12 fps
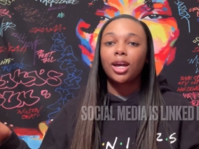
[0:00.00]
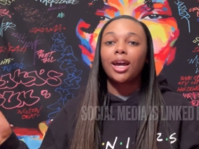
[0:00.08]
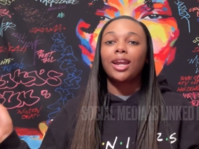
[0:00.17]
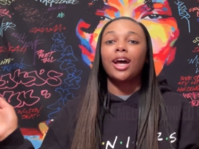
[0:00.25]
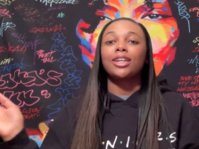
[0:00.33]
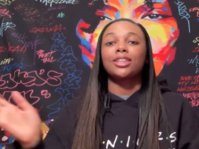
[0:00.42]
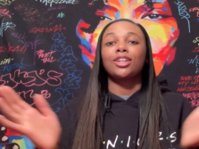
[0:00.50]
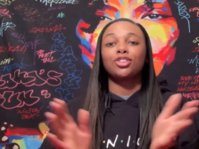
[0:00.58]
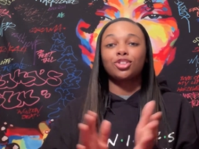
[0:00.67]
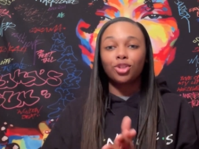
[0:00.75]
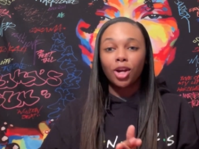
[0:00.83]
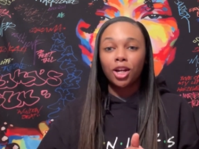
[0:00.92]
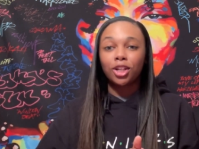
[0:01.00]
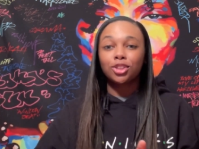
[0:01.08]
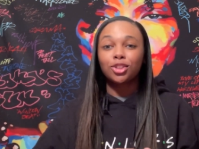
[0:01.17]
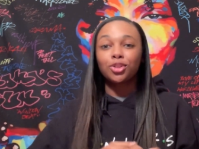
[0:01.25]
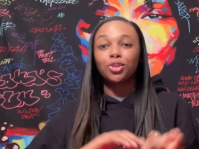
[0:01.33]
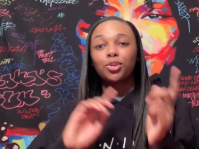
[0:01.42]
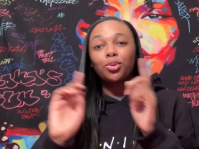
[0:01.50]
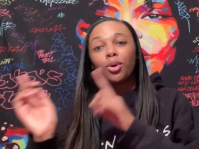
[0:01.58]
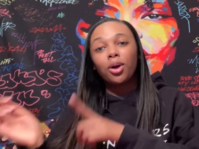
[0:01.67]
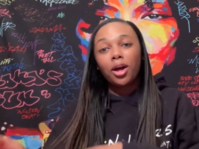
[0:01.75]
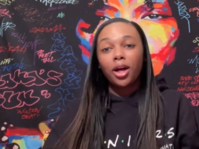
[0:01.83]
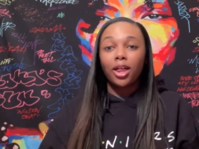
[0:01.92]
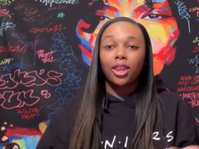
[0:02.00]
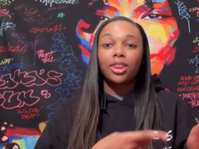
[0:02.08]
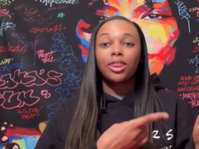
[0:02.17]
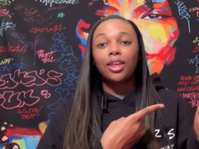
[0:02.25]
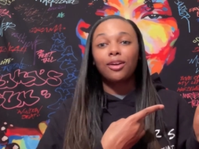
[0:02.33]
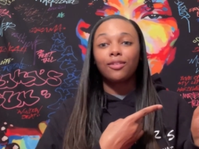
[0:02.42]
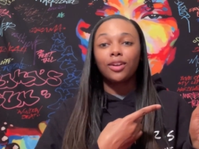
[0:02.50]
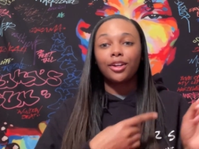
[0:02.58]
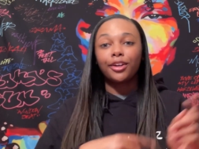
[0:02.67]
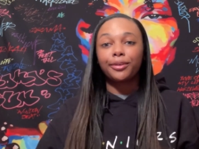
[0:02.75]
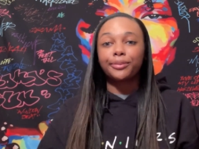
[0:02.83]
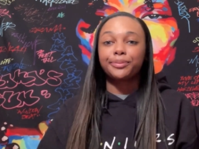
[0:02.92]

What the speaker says: And let's get straight into the video.